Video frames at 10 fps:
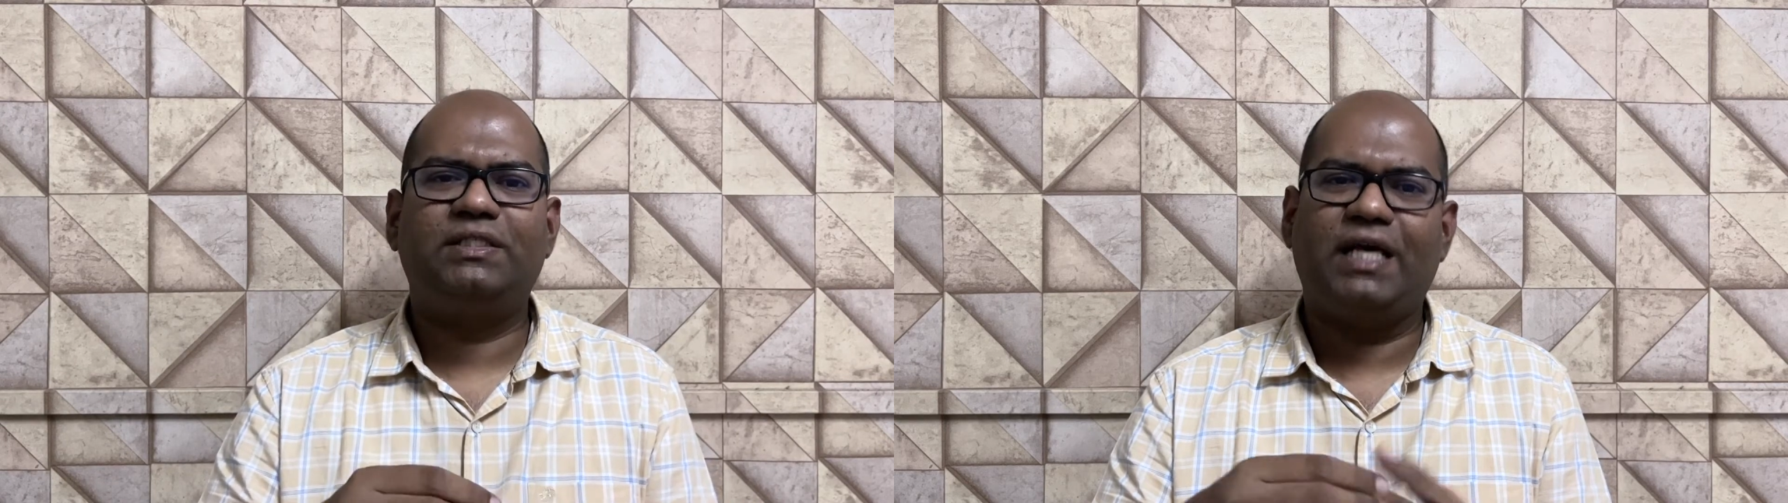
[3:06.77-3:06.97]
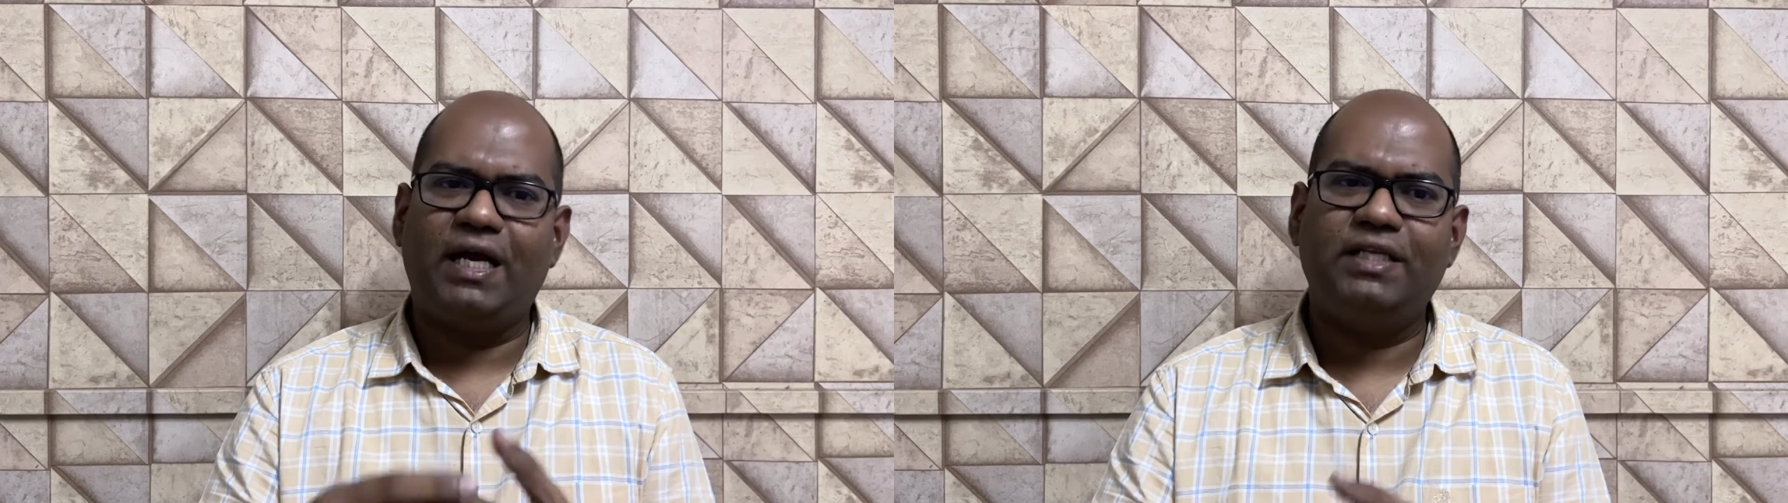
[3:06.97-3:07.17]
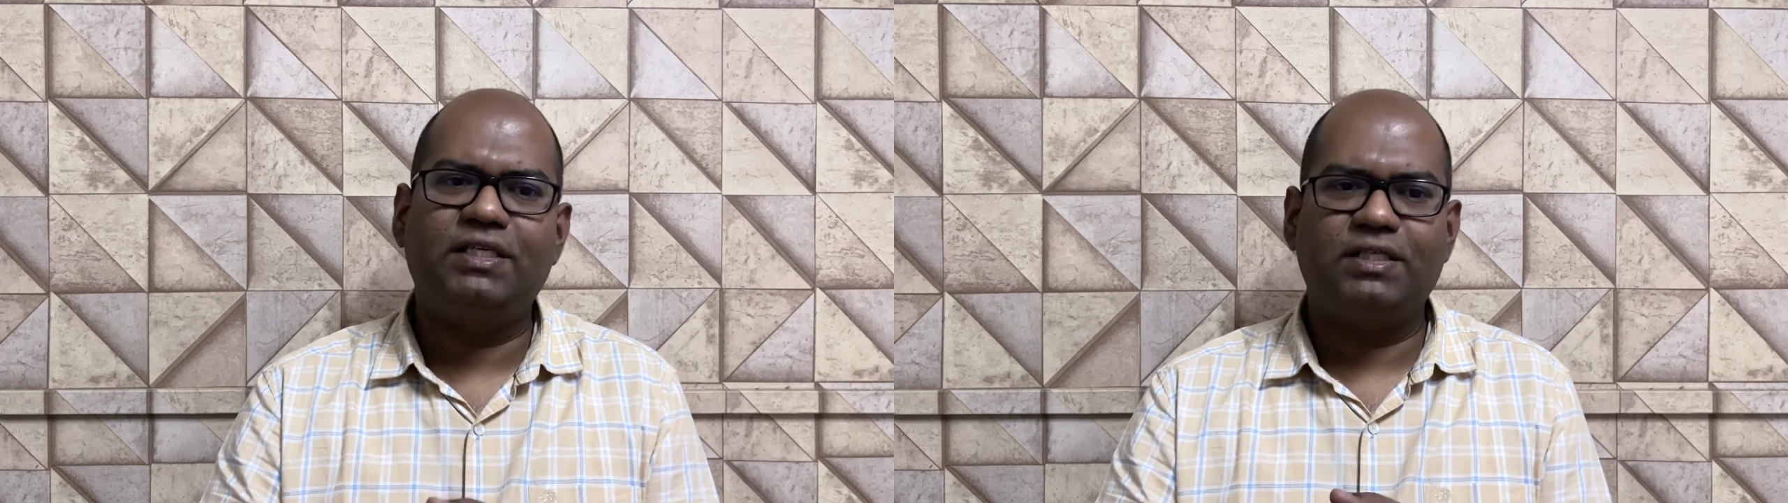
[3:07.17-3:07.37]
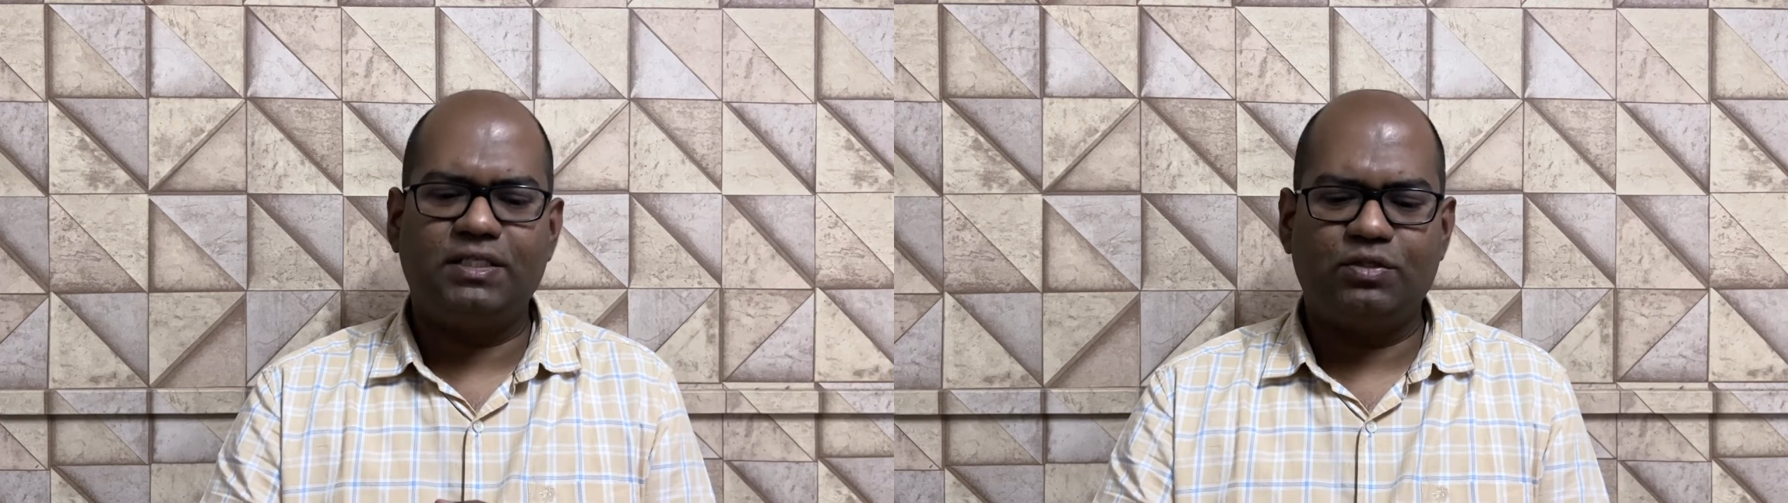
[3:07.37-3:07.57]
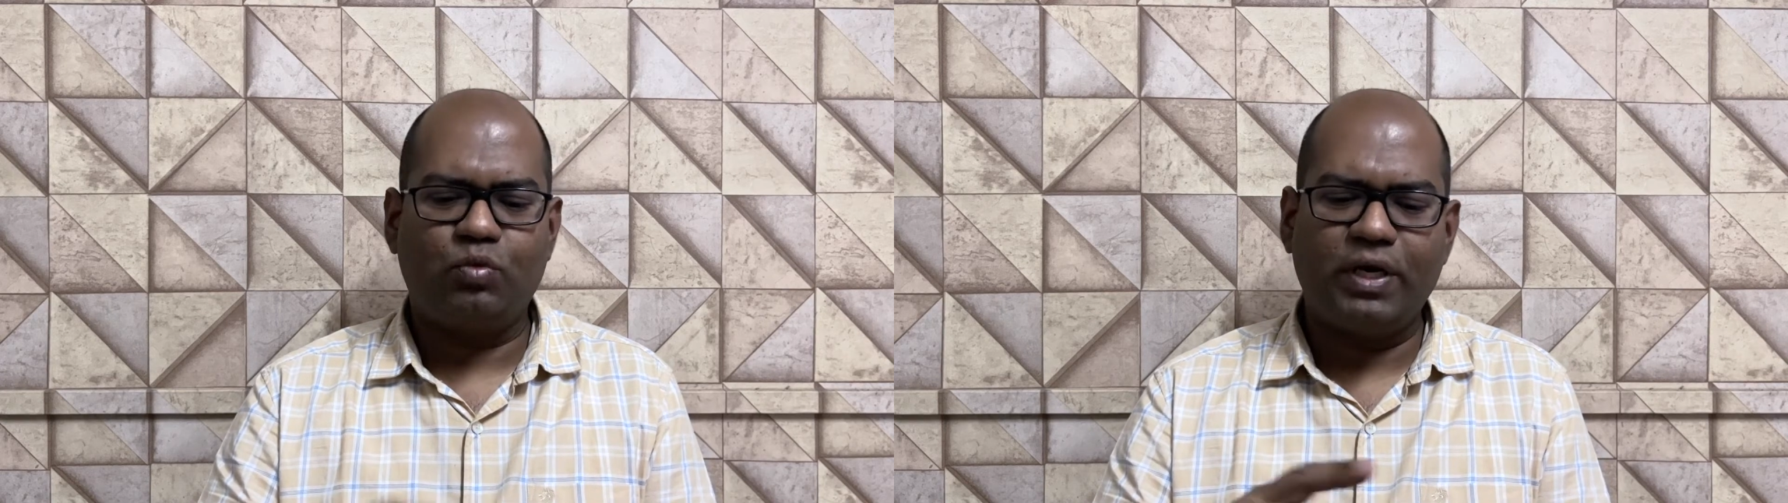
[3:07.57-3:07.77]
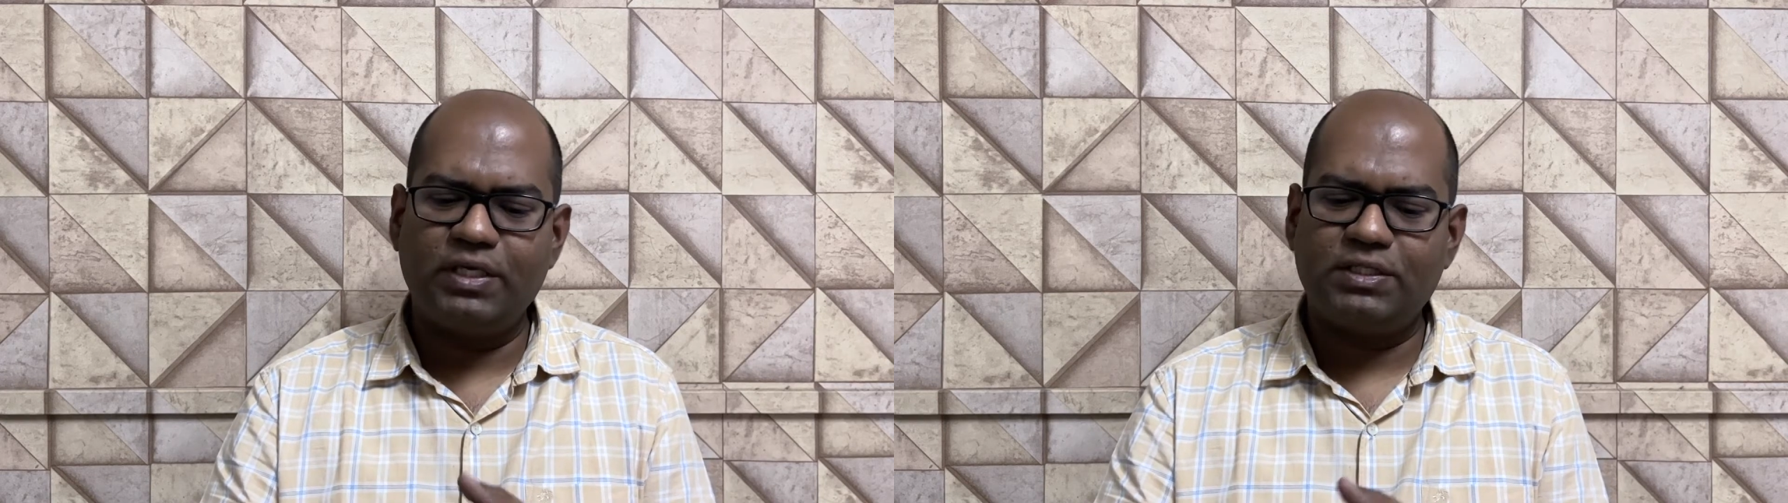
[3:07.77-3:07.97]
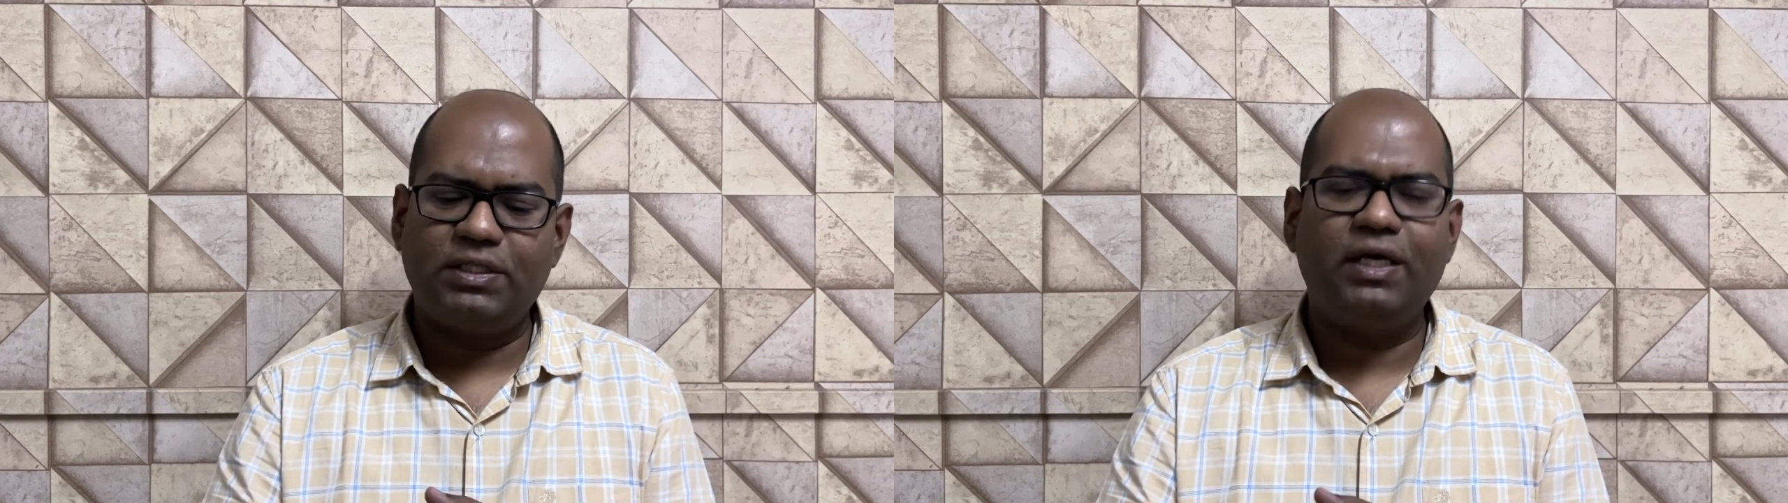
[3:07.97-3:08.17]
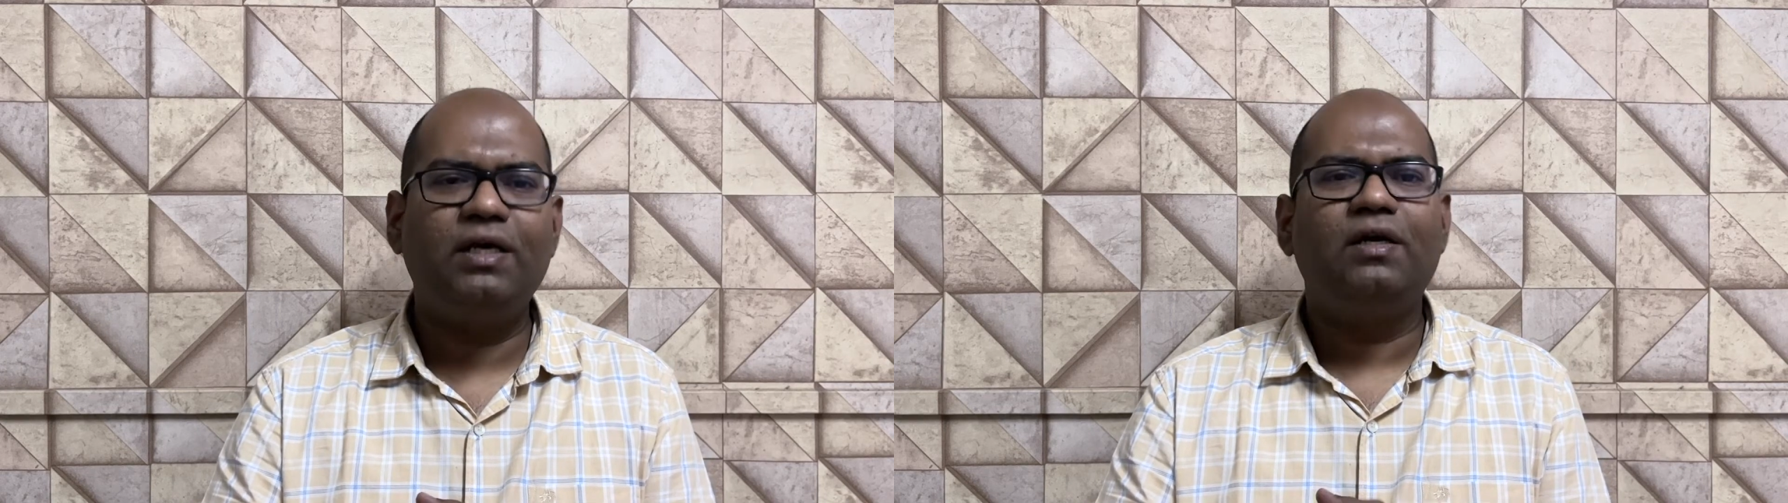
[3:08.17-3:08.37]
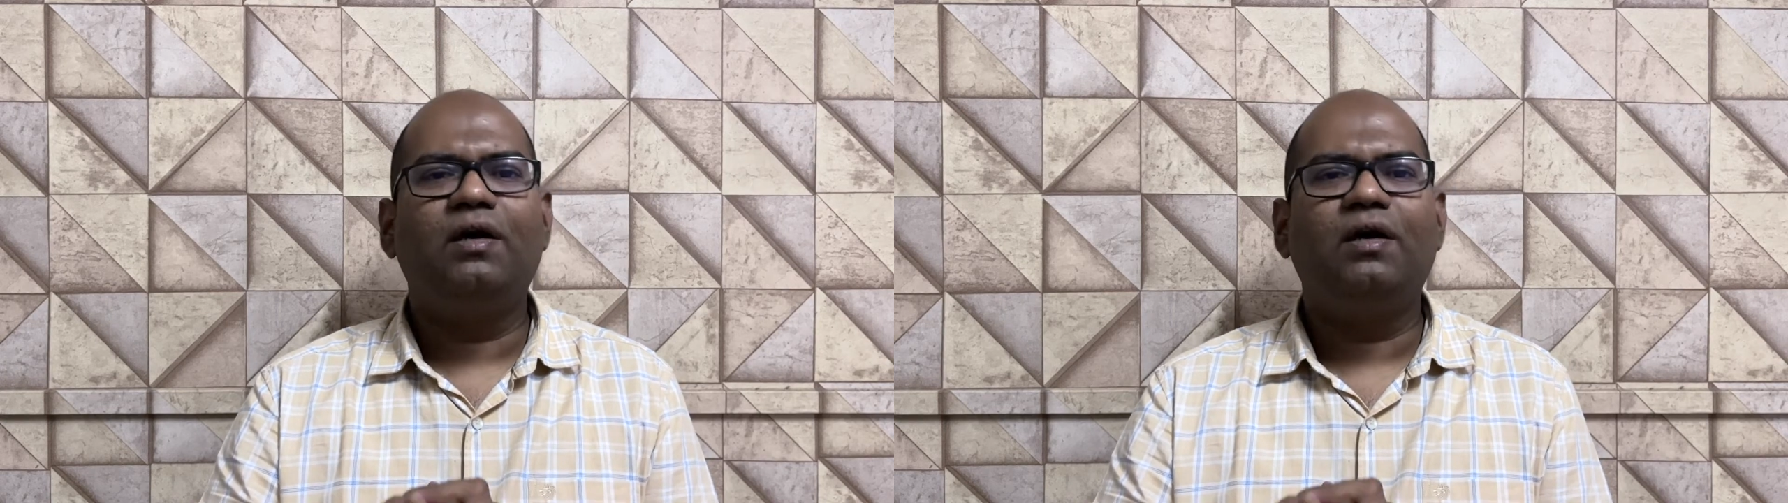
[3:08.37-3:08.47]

challenges is, one is the